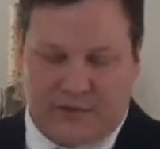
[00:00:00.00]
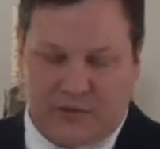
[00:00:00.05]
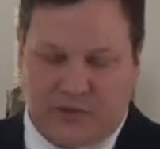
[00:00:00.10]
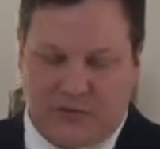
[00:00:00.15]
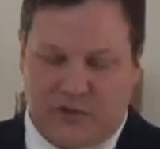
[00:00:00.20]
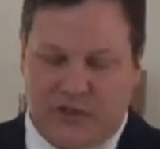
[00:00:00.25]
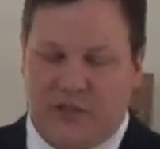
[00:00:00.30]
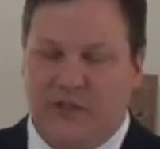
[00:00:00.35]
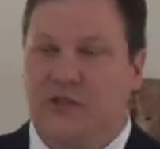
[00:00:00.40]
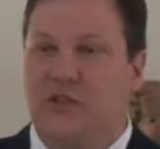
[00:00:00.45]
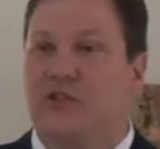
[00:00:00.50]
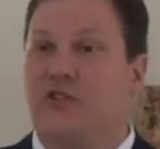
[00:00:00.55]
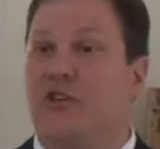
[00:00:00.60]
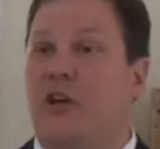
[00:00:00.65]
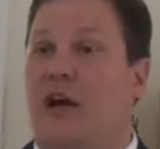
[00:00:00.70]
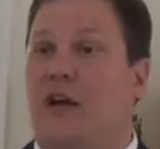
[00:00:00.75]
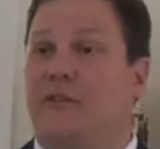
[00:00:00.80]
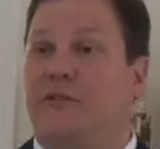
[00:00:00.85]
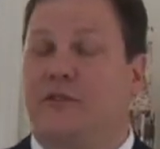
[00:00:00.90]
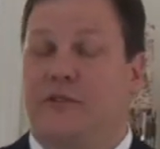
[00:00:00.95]
So Jesus
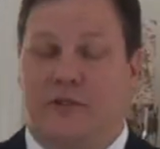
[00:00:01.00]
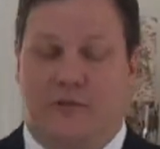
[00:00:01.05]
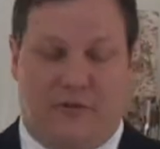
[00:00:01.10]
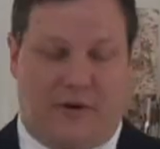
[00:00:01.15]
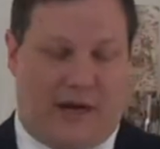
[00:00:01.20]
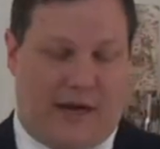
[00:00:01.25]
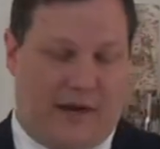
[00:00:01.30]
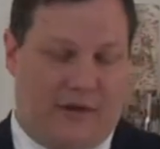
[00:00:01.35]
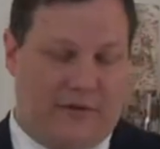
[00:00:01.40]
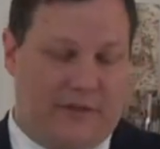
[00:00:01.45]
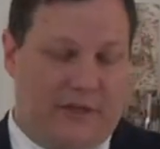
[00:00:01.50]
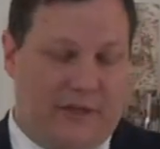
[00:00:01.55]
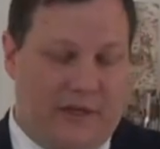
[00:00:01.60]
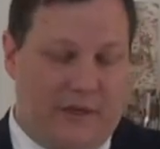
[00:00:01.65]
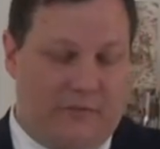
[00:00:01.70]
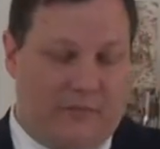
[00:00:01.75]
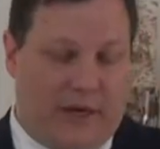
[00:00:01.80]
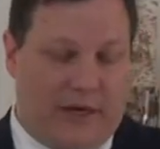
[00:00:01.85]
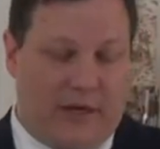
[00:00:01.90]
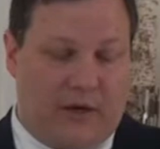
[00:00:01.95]
shocks the crowd
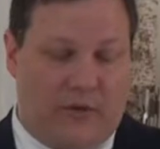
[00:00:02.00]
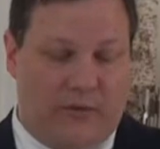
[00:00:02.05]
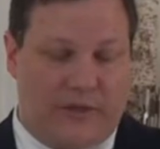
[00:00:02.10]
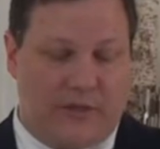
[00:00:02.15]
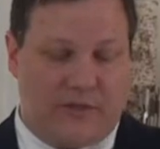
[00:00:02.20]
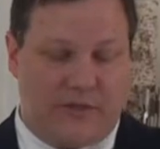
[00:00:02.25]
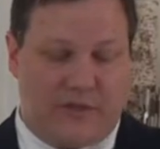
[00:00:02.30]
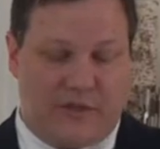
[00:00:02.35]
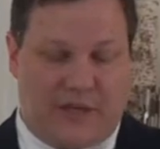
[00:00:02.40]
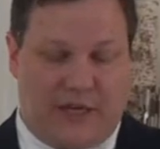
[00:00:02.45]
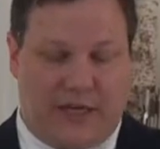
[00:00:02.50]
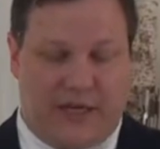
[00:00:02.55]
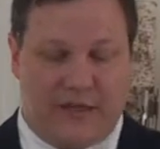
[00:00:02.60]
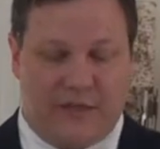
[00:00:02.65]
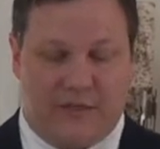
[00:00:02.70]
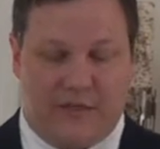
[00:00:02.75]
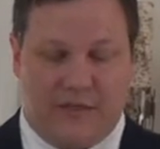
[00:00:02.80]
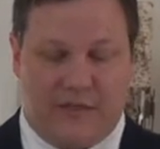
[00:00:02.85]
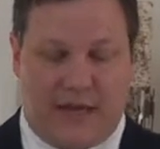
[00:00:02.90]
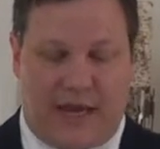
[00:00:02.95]
by going to
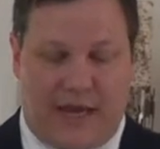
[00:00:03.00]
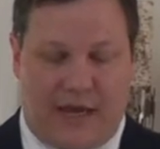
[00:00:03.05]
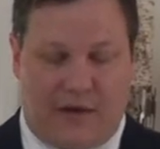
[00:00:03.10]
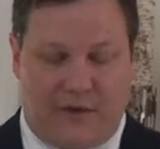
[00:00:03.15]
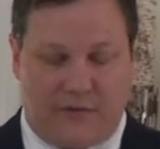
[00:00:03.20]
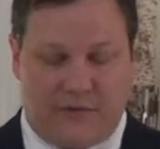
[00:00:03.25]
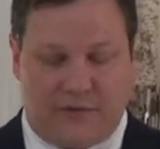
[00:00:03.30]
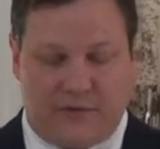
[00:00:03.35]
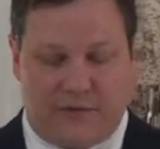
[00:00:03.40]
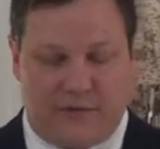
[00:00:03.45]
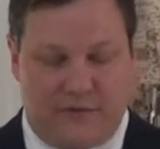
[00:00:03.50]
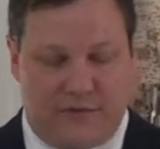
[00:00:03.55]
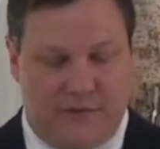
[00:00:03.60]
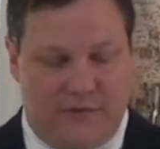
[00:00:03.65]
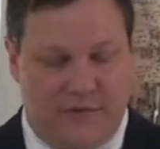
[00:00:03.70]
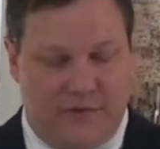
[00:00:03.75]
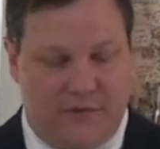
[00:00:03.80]
Zacchaeus' house.